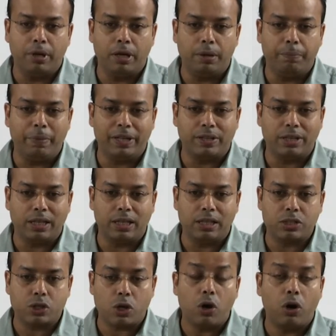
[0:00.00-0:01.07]

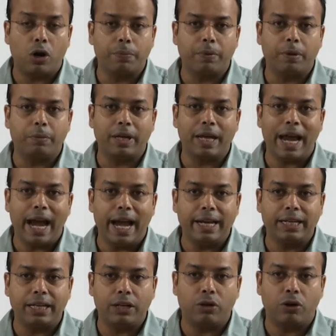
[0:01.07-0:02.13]
materials or maybe
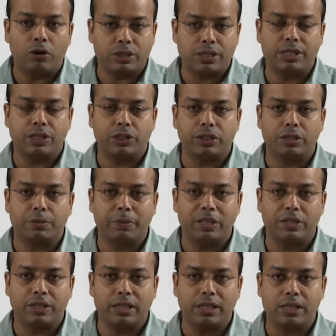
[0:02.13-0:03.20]
anti-oxidation
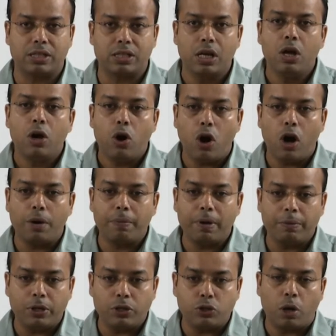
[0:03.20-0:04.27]
materials or
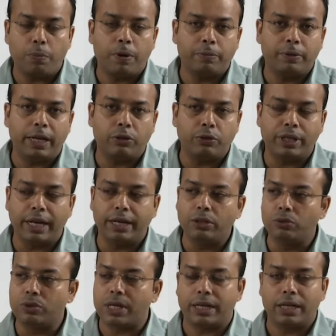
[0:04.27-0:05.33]
maybe top of that we can
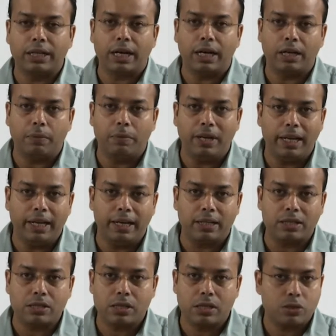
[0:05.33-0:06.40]
do certain kind of
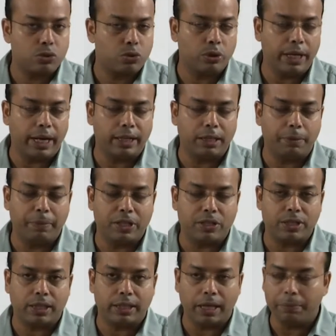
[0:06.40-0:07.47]
layers so that the
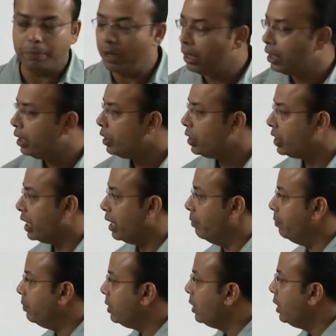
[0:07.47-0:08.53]
material can be
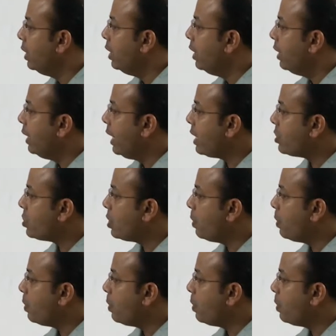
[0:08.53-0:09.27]
shaped. Next,